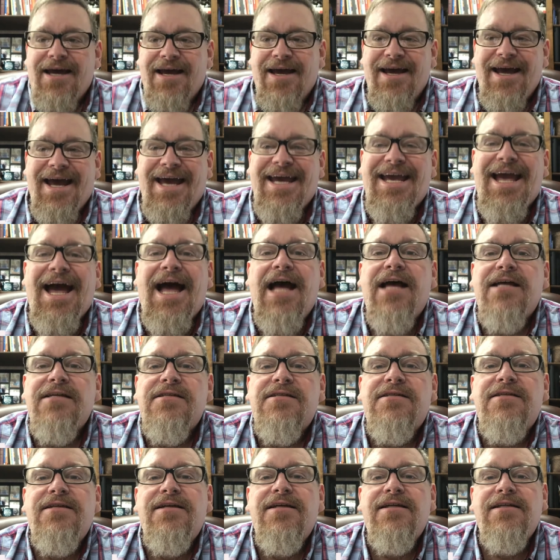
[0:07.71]
Hey
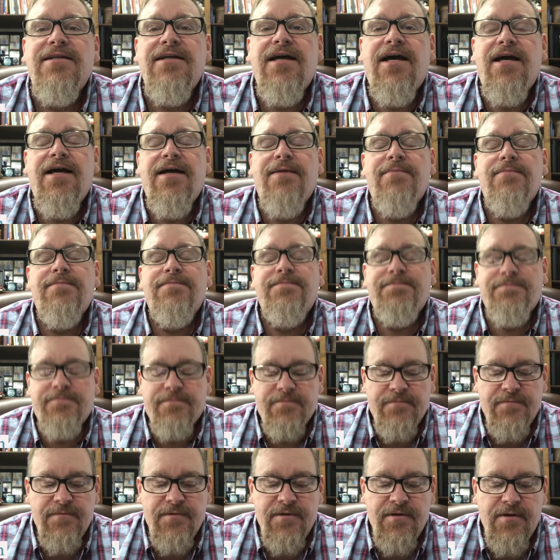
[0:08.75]
guys,
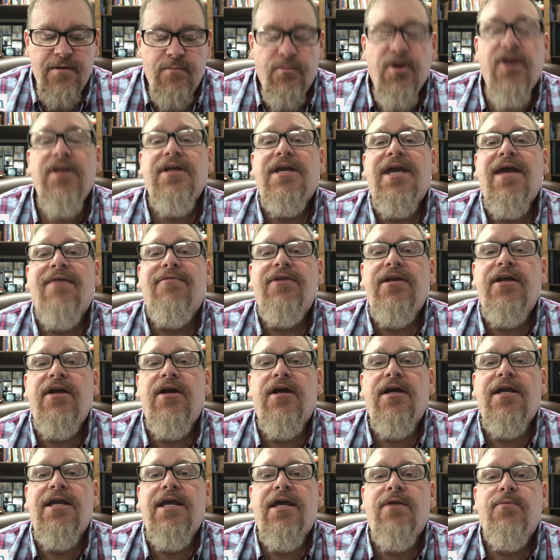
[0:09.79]
Brother Kevin here
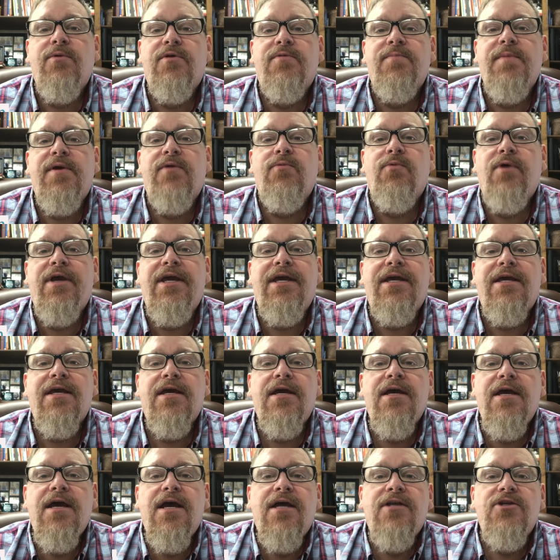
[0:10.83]
again with Midweek.
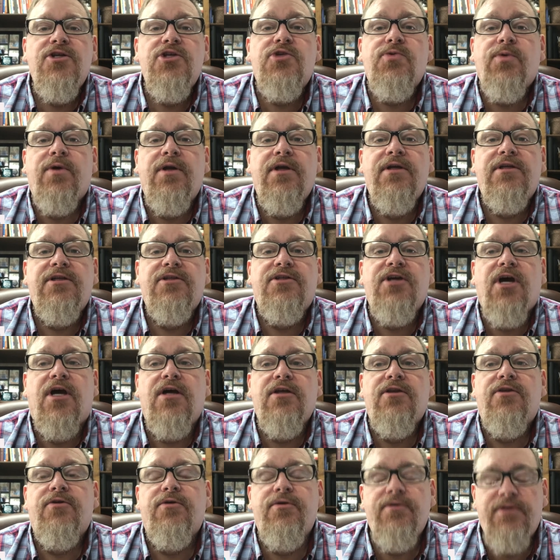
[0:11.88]
Just wanted to talk
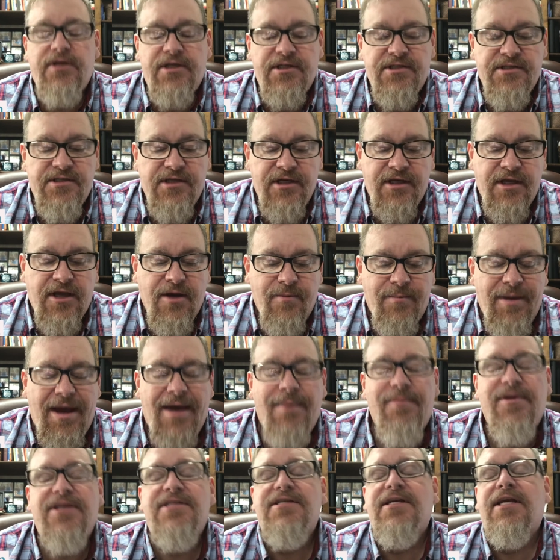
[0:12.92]
through these 10
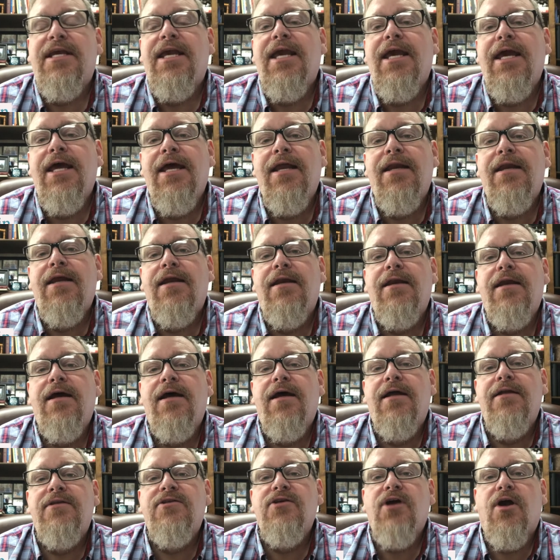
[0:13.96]
commandments again
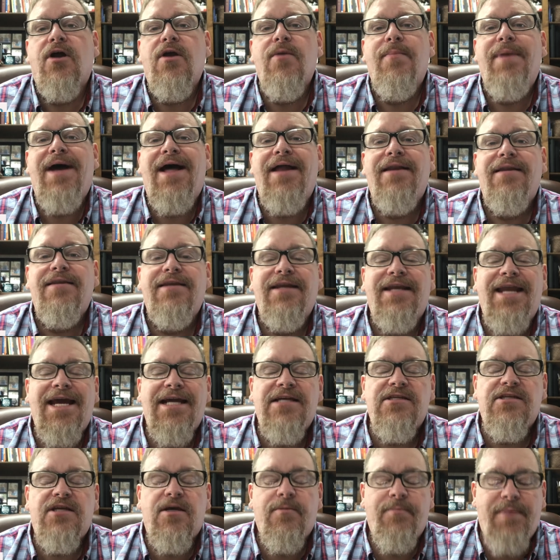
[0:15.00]
and talk about the next
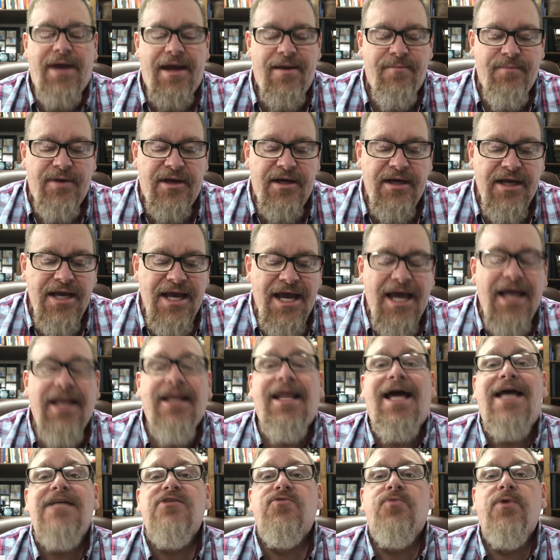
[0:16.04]
commandment.
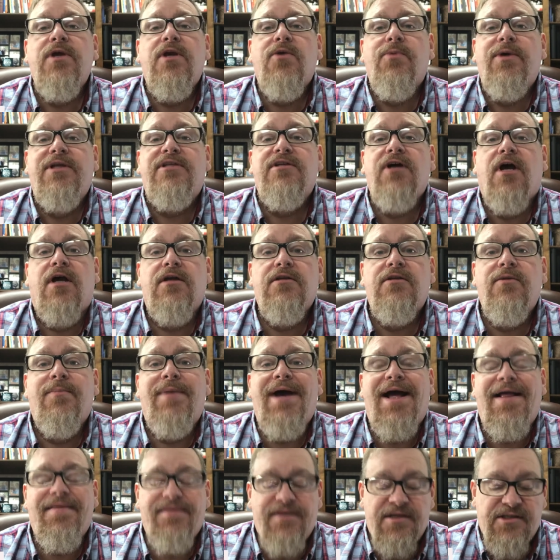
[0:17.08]
Last week we talked
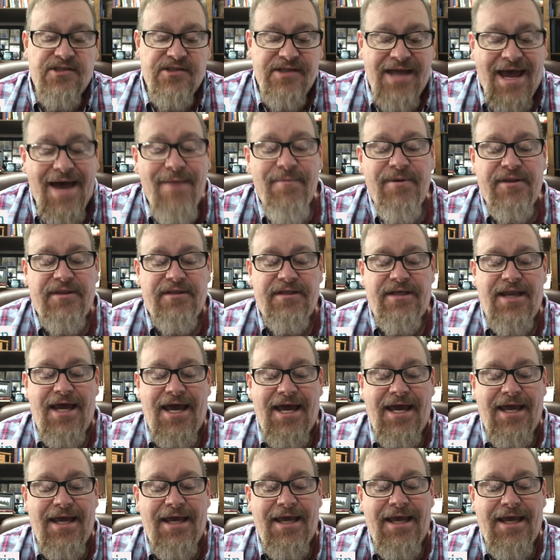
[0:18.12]
about the Sabbath
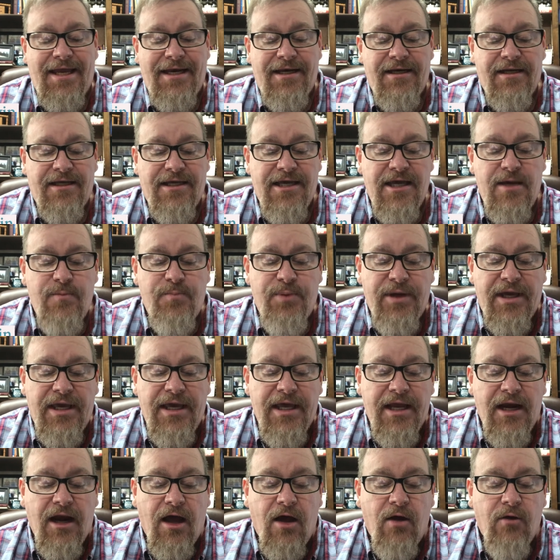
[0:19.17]
day and keeping
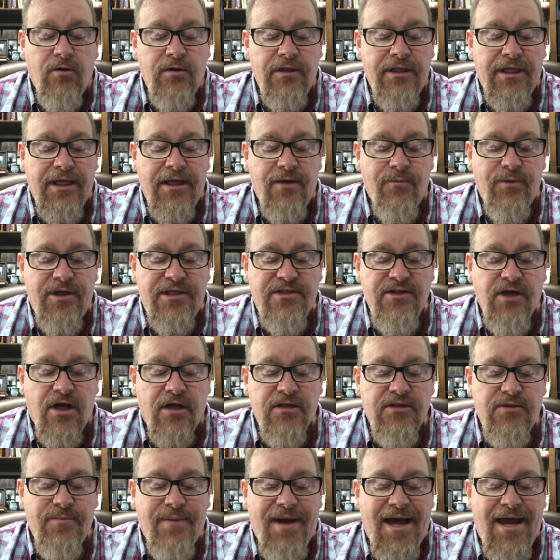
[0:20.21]
it holy, and we
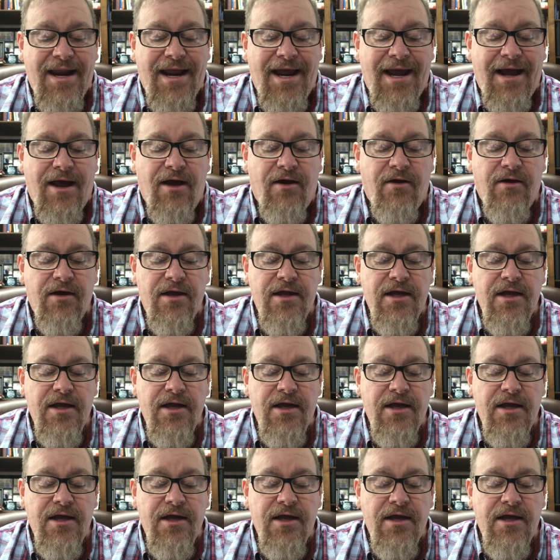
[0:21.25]
talked about how